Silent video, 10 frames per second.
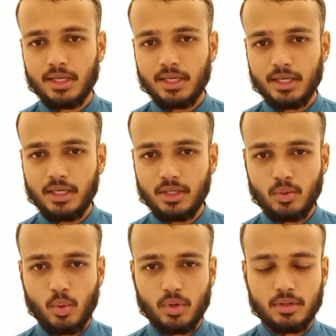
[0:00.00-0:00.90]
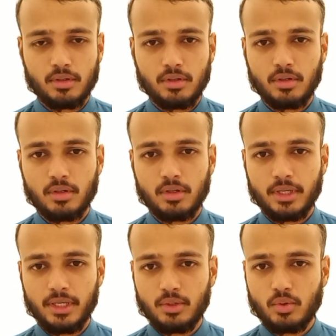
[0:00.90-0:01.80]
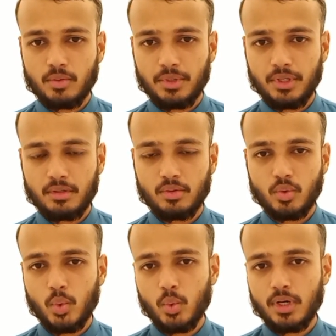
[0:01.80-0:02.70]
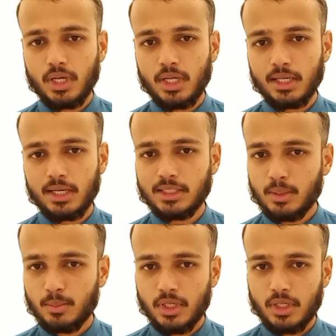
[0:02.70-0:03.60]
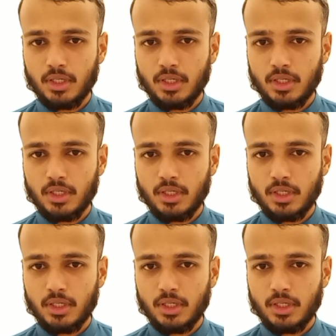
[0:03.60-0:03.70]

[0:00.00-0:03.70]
He wrote. He wrote mean huwa kataba.